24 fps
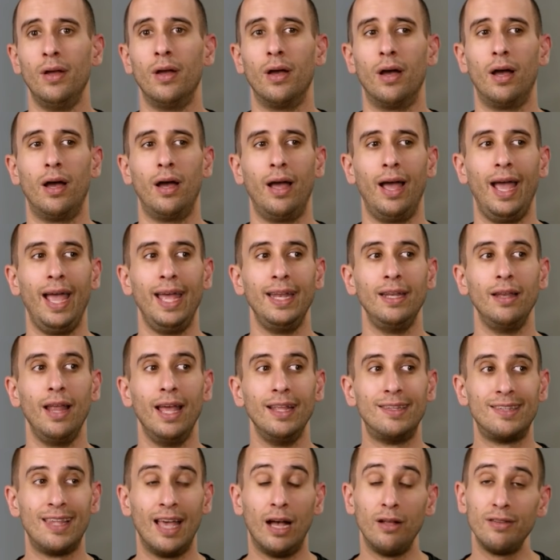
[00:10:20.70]
Uh, and
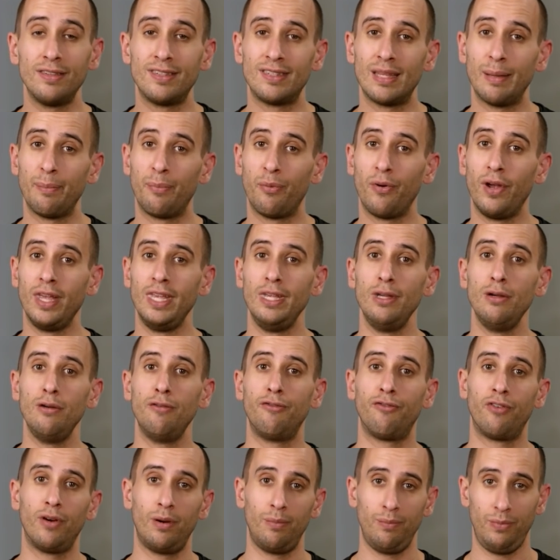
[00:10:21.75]
it's helped separate you
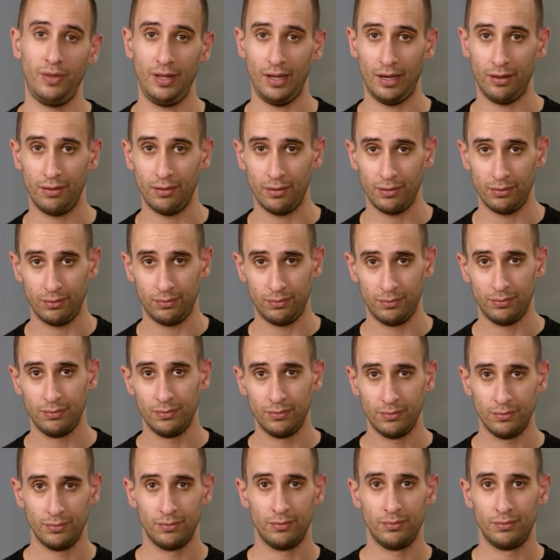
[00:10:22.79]
from the other
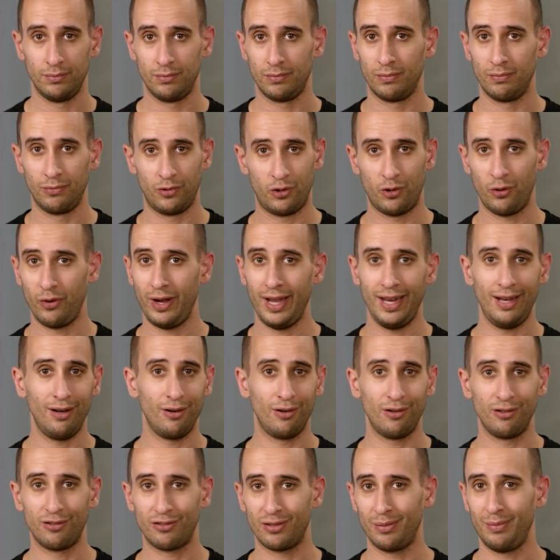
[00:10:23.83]

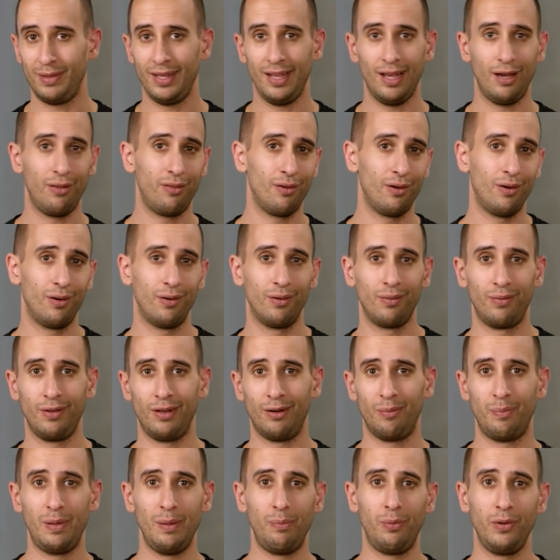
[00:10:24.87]
creators, from the other you
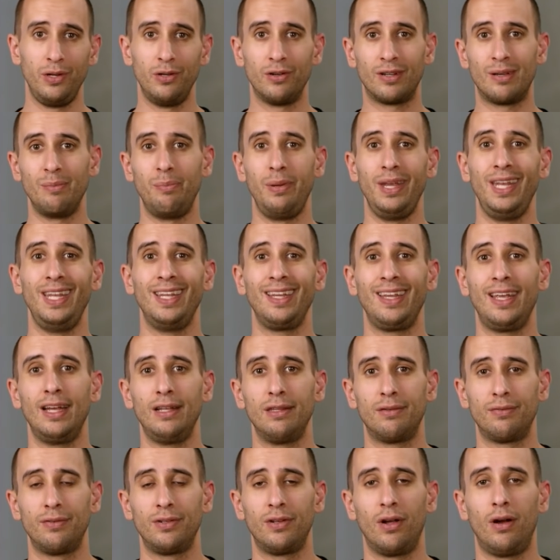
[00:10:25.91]
know, people you're competing
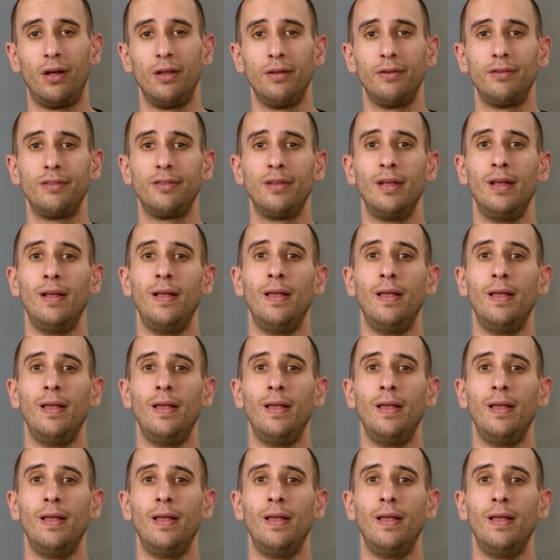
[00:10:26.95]
against for dollars,